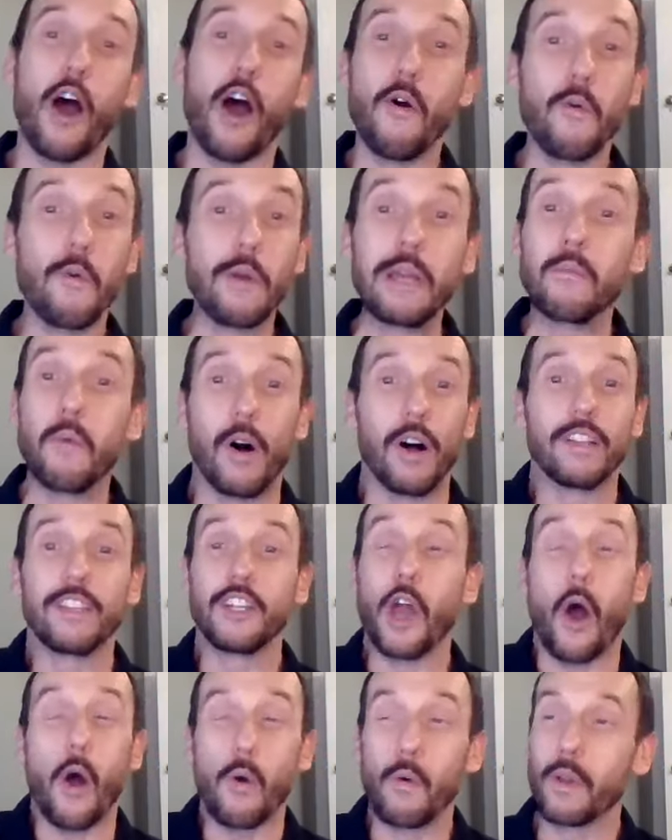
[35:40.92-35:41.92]

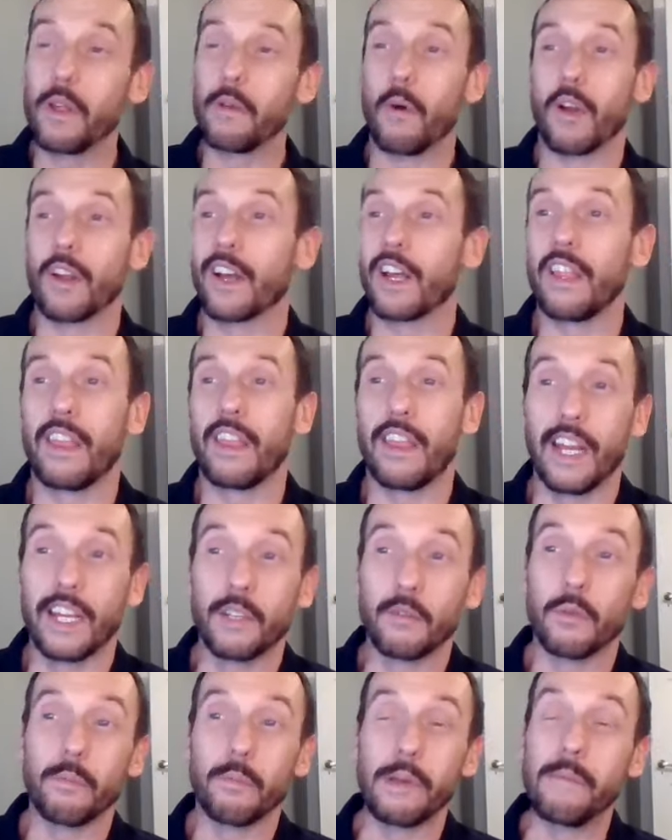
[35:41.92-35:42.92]
The only one I can
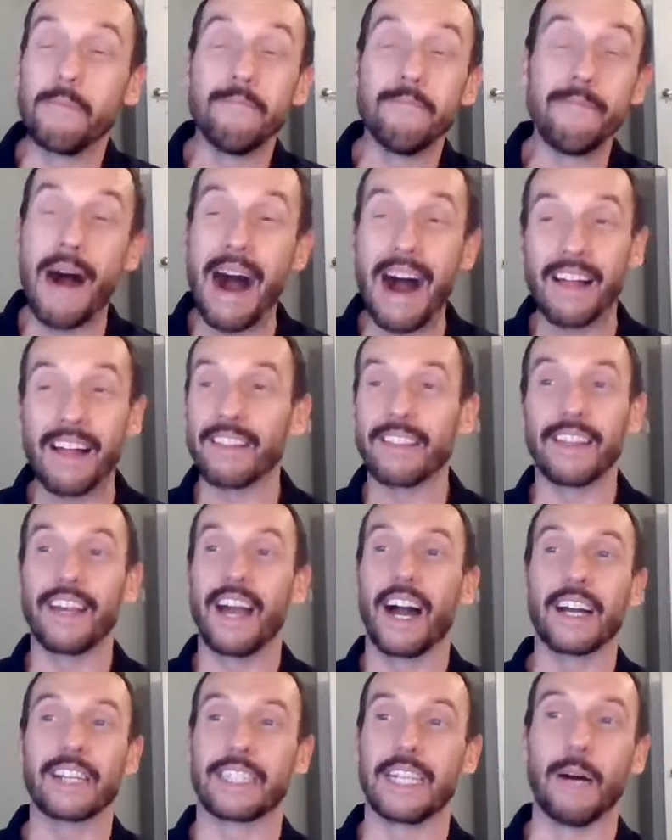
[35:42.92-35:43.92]
think that would be
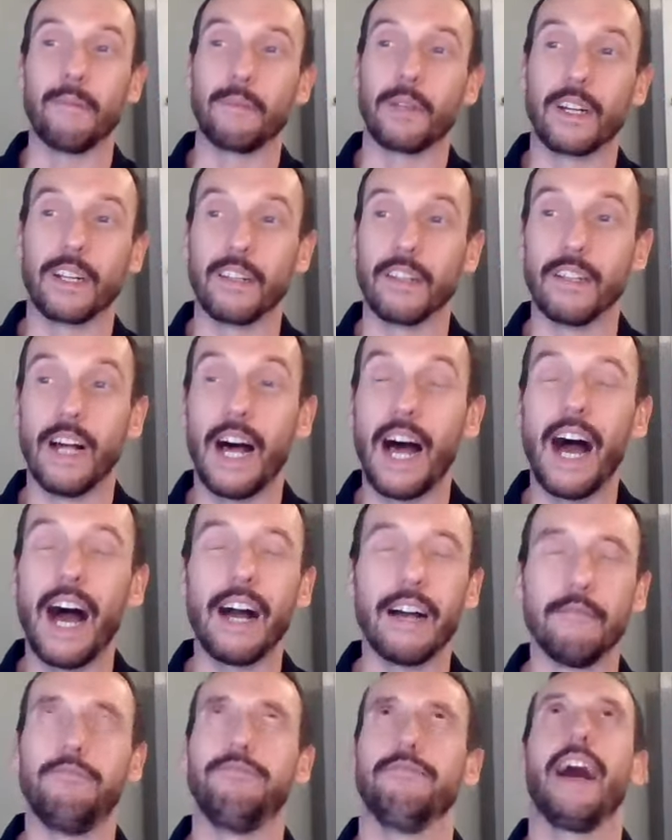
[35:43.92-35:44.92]
mildly acceptable
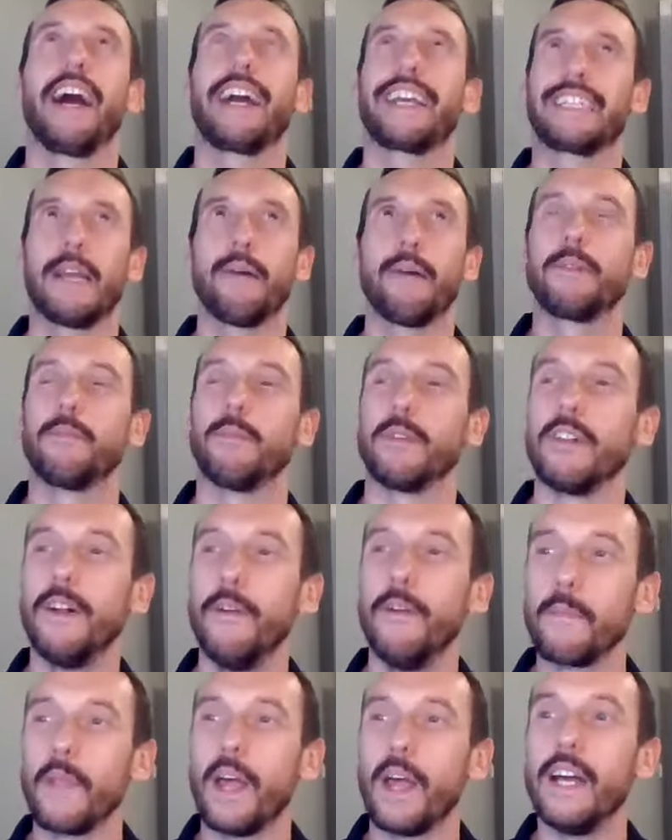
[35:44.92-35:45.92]

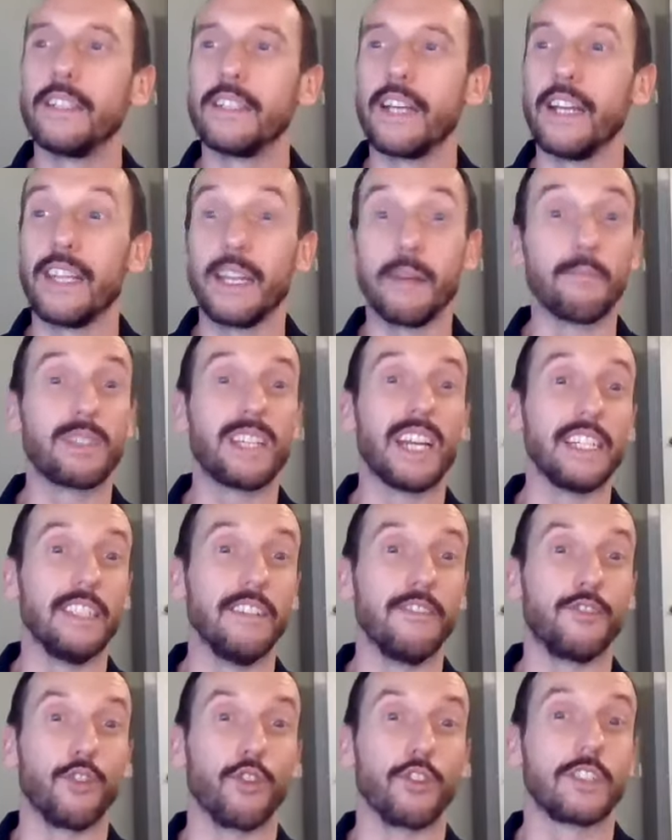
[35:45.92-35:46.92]
is the
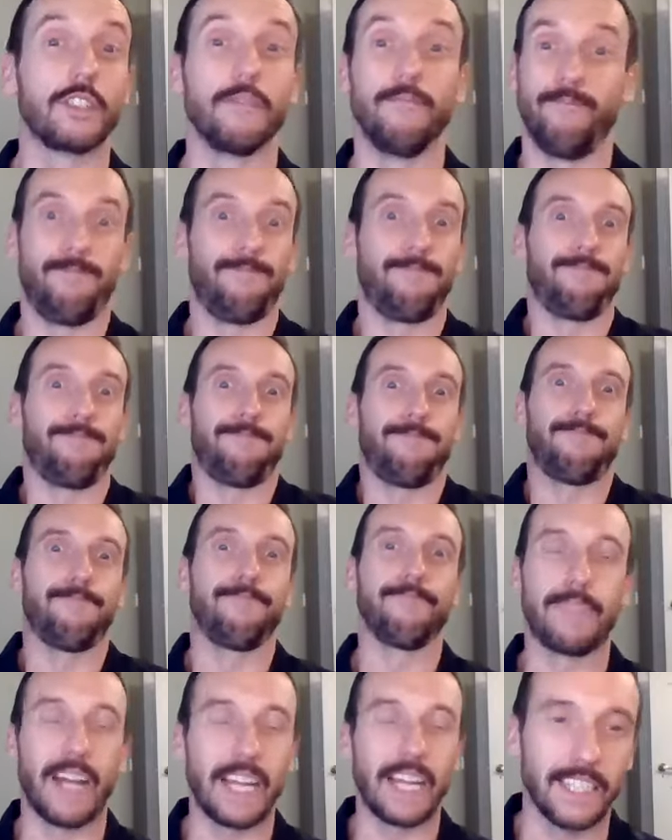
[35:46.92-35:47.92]
importation of drugs.
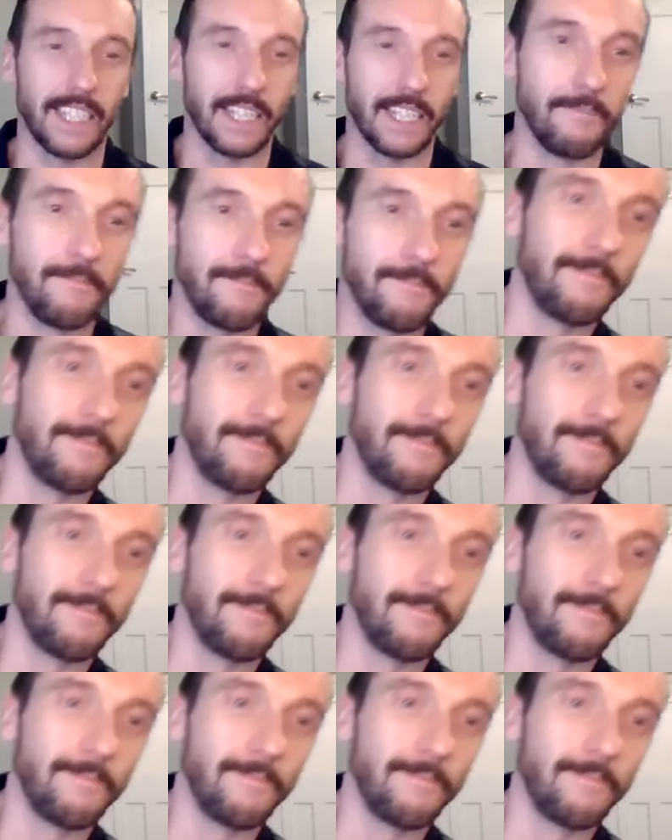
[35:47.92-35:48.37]
That's it.